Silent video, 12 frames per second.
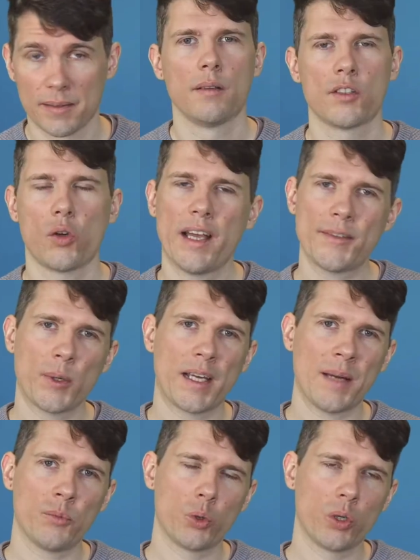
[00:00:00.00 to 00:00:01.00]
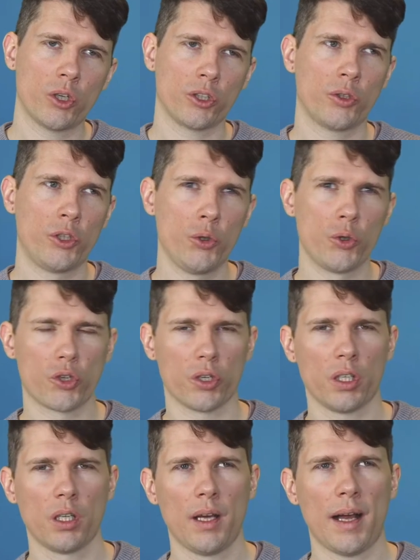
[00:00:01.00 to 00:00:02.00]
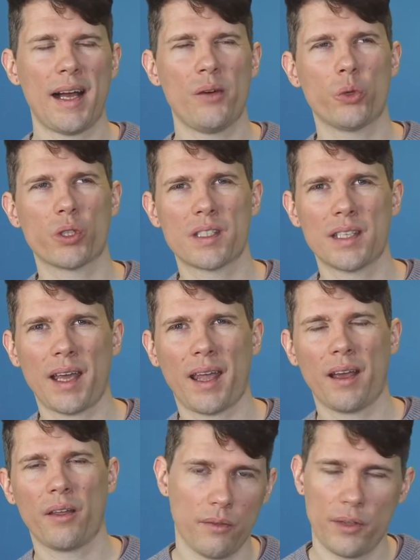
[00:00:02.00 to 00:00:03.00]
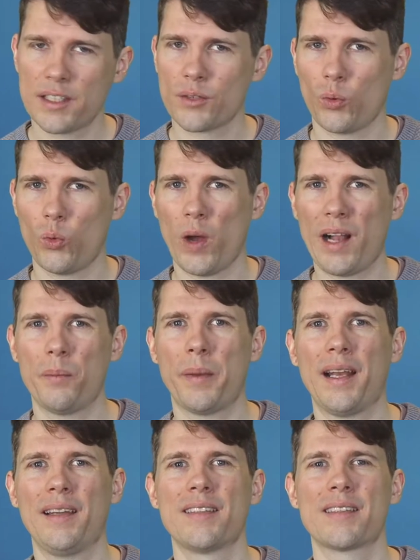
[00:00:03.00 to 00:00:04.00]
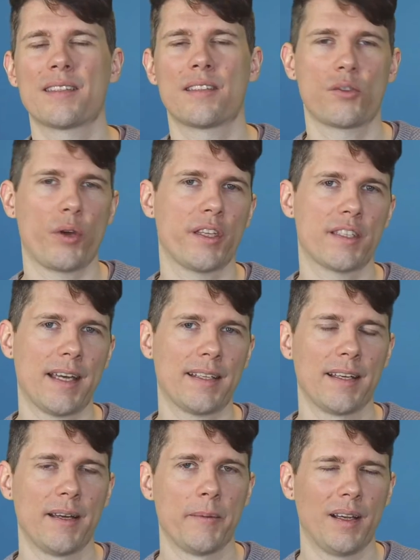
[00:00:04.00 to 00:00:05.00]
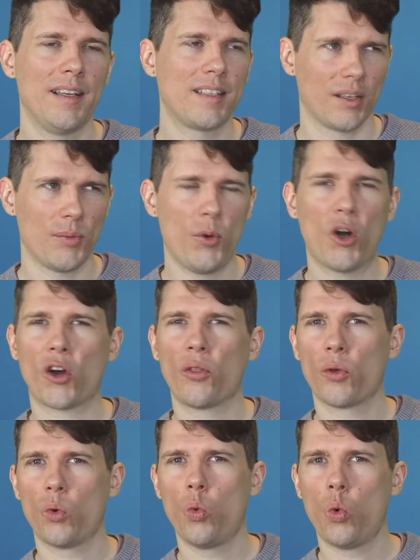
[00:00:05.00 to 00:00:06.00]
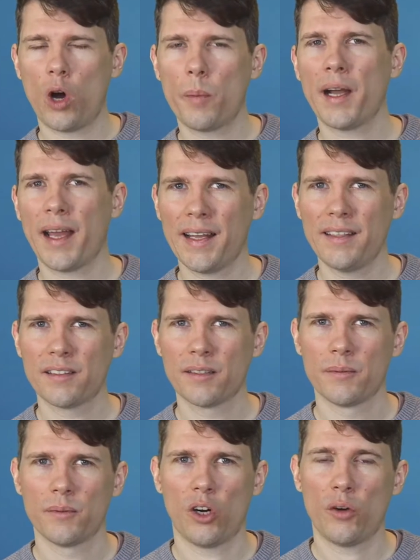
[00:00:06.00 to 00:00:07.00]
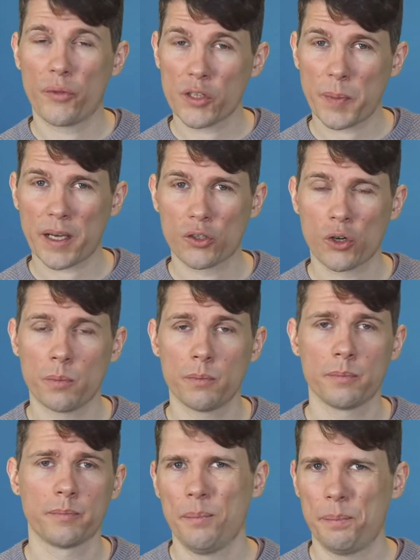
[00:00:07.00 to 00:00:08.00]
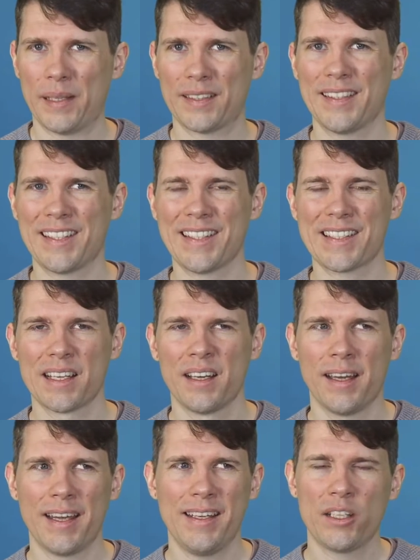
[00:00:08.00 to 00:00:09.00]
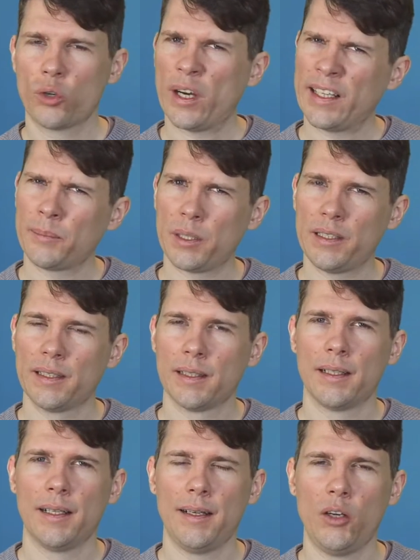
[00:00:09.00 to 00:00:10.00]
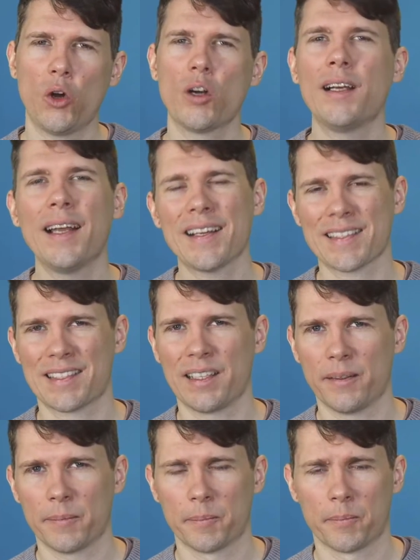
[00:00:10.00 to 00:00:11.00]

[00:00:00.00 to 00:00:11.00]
So as we come to a conclusion, I would say this well-balanced string set is more on the warmer end of the spectrum, but it is incredibly long-lasting.